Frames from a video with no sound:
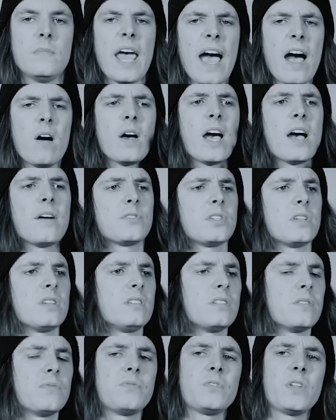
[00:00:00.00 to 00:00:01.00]
now have to
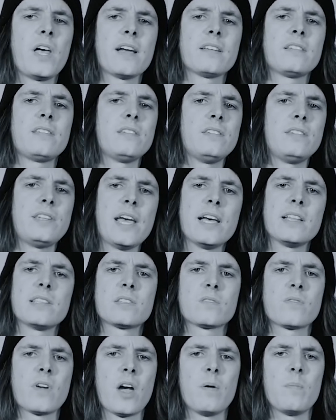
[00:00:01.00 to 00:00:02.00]
deflect and
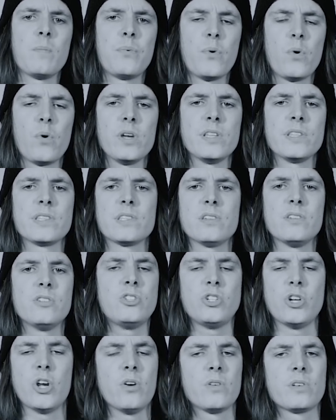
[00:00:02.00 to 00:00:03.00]
dance around points and
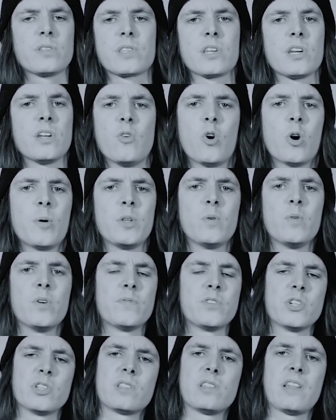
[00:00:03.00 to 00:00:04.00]
jokes that he normally would
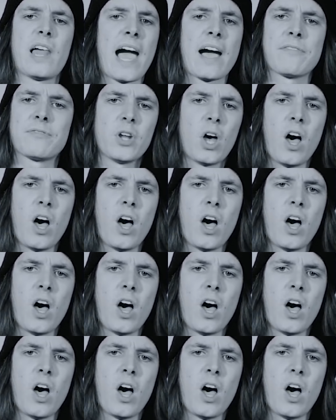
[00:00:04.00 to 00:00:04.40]
have just laughed